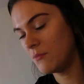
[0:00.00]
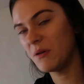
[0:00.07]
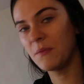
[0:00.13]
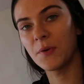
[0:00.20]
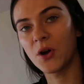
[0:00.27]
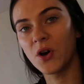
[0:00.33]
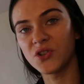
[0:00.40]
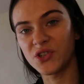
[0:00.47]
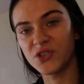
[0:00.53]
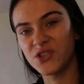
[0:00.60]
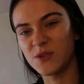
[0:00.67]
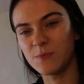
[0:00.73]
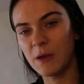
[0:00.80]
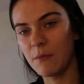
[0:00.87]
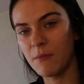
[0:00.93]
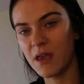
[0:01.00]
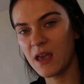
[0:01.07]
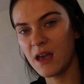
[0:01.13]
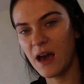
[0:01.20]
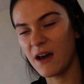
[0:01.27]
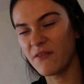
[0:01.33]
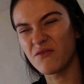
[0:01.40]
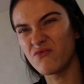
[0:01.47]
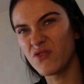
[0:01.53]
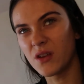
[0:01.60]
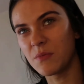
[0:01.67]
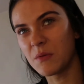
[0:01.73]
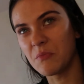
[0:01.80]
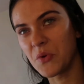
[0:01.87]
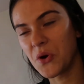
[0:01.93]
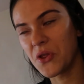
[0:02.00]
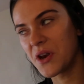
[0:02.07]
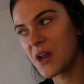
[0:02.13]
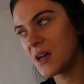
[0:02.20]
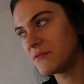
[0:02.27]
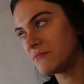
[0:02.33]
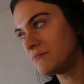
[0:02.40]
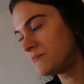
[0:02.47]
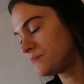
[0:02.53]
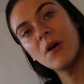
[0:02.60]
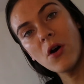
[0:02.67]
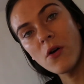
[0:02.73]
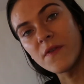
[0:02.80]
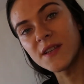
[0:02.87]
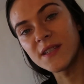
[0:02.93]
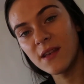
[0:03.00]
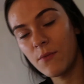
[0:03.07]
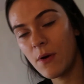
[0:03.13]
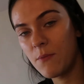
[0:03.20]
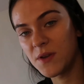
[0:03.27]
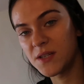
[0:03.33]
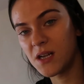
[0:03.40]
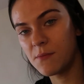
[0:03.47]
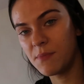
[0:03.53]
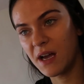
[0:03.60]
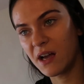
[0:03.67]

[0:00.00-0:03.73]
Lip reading: But because it's just been me, I haven't really been bothering. But obviously when we start